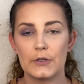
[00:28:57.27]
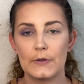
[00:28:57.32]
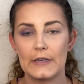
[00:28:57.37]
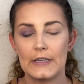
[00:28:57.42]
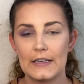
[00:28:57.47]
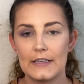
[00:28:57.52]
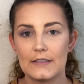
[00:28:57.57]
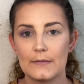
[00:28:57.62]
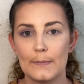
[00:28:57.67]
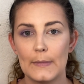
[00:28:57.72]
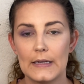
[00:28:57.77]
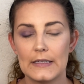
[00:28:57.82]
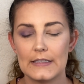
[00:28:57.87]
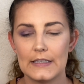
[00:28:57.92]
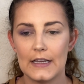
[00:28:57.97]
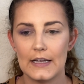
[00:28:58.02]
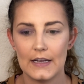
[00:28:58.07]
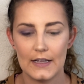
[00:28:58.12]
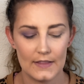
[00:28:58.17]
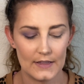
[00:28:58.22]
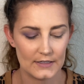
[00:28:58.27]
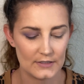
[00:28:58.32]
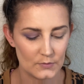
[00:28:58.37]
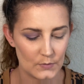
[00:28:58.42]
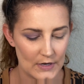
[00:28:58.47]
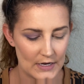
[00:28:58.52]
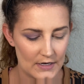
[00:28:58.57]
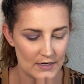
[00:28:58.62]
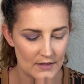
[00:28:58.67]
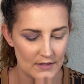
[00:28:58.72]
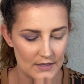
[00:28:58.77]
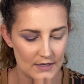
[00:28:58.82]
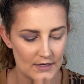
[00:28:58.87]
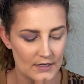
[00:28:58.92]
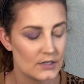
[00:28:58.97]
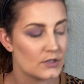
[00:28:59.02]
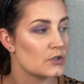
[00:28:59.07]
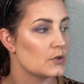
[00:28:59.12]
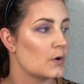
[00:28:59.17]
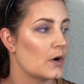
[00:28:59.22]
it is Monday. That is when they
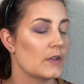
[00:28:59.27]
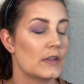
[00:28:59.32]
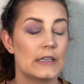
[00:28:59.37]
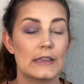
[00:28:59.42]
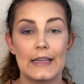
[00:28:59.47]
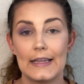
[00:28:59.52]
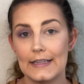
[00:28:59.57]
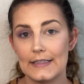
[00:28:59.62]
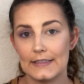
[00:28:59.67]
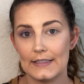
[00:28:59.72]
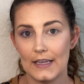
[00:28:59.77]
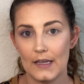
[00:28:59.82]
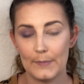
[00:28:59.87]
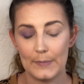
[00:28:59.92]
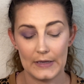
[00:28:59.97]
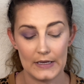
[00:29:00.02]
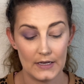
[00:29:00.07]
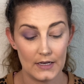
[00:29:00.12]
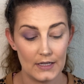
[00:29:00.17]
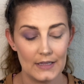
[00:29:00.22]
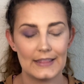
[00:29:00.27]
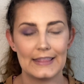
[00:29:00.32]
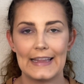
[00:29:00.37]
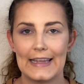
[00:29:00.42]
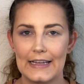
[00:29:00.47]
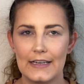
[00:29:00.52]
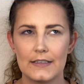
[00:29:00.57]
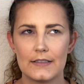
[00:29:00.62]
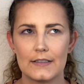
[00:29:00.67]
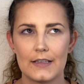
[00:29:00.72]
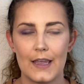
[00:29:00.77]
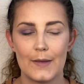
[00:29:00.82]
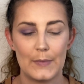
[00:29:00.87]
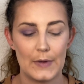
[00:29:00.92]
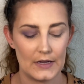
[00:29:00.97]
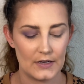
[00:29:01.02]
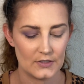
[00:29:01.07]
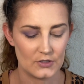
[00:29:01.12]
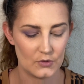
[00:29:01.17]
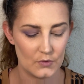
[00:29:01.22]
do all the landscaping.
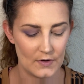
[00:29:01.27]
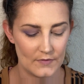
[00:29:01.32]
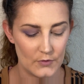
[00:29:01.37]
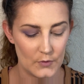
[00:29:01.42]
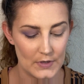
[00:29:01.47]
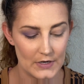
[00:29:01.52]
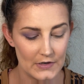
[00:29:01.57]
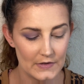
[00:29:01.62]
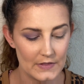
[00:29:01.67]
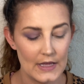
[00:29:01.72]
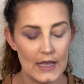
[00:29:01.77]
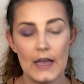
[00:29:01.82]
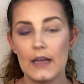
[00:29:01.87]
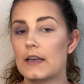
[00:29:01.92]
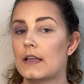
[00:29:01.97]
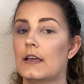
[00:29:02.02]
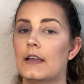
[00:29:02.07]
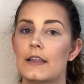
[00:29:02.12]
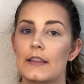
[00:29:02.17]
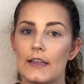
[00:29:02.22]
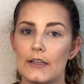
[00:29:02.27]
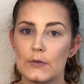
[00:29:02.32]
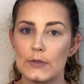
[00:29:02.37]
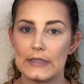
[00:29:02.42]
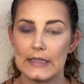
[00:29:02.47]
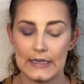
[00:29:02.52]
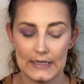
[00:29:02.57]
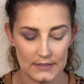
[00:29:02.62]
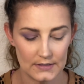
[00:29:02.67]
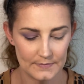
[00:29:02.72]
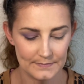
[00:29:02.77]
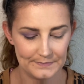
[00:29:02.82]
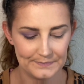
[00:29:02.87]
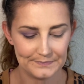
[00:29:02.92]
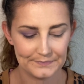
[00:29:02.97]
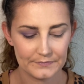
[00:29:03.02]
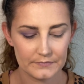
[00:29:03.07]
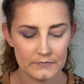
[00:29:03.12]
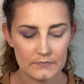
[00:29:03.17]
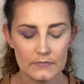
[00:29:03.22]
So if you hear that, that's what that is.
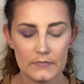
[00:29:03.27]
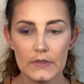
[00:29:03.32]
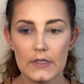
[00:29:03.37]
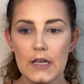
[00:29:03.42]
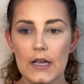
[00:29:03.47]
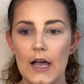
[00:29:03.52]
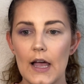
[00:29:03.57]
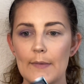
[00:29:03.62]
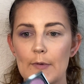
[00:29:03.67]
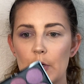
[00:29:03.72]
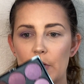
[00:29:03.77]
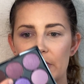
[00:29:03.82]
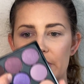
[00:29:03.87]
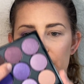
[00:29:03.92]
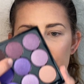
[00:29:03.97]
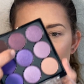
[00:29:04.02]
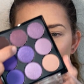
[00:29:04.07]
I'm going to